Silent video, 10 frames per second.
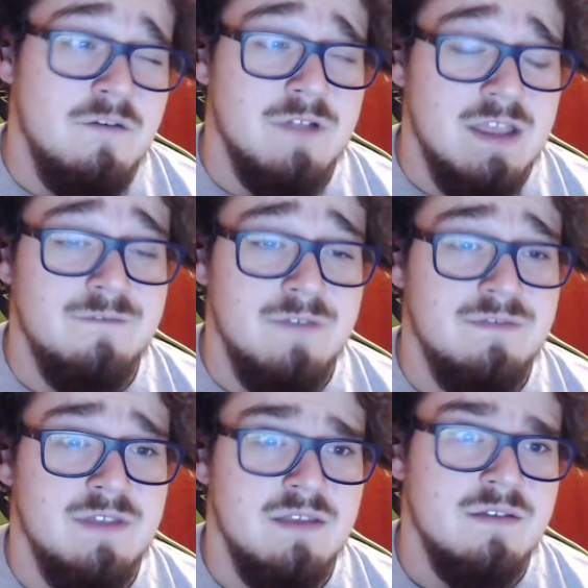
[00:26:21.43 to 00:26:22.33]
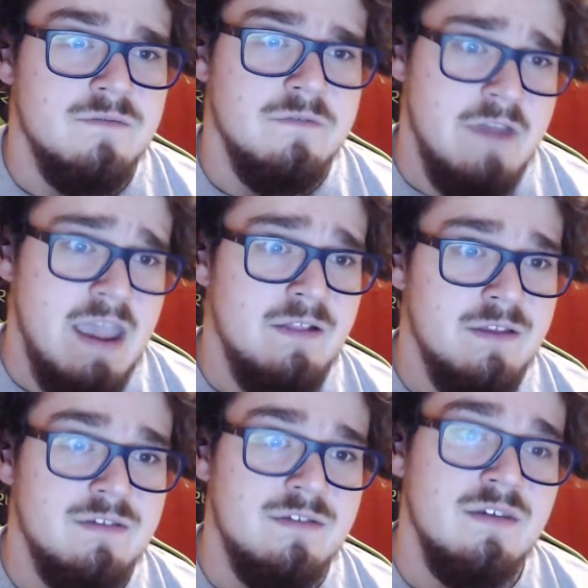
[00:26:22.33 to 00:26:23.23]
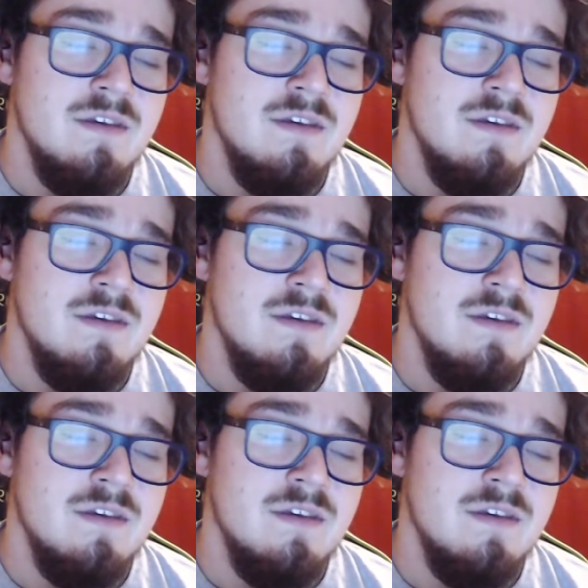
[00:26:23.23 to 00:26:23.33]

like $50 for Alyx.